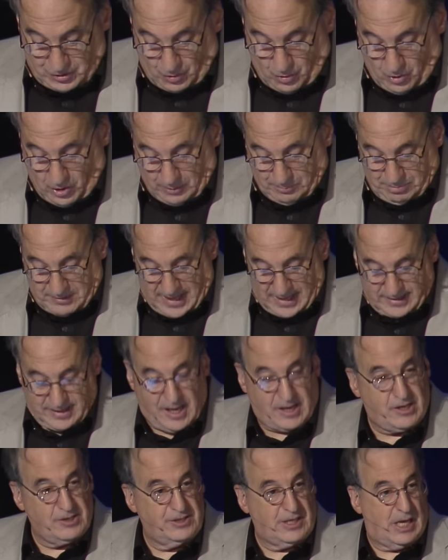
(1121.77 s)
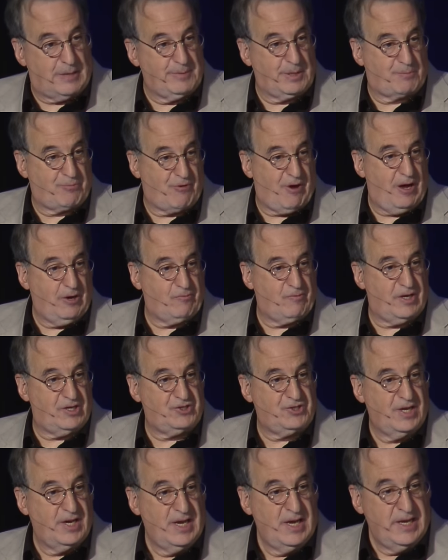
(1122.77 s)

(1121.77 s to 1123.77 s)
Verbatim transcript: to halt black economic progress